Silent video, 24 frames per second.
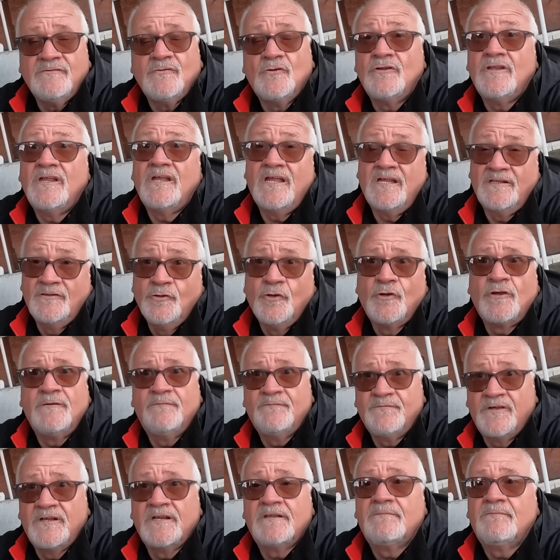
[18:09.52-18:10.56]
Just finding on and
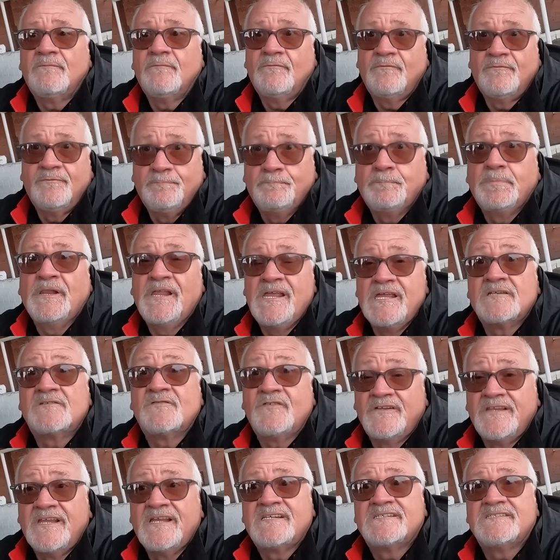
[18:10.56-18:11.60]
looking for
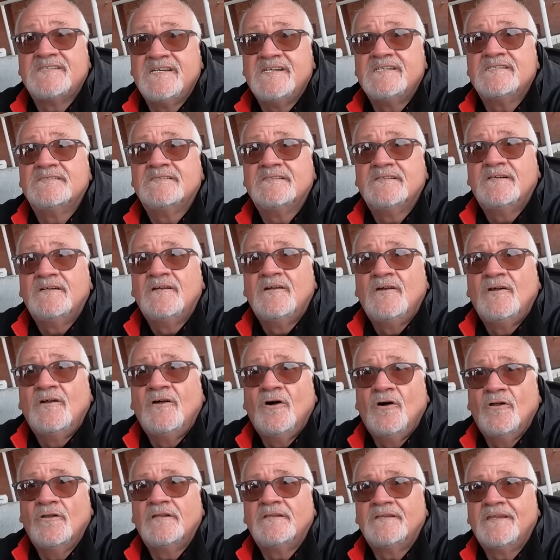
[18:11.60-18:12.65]
players for next season. So
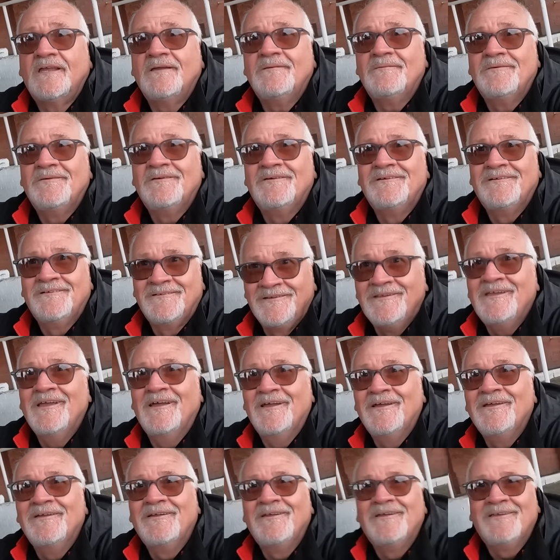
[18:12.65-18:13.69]
anyone watching, get down
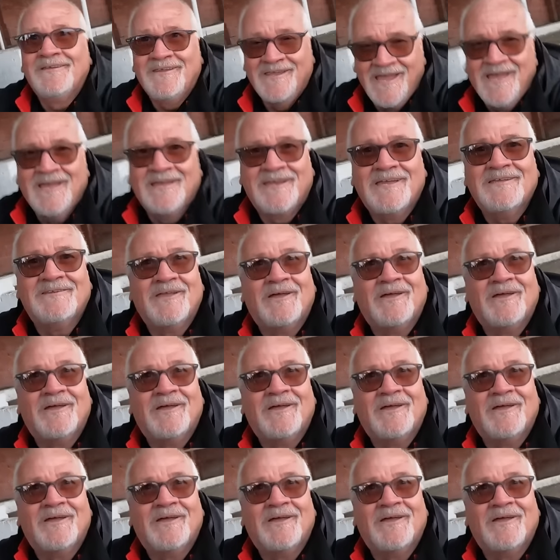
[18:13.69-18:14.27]
there. Nice one.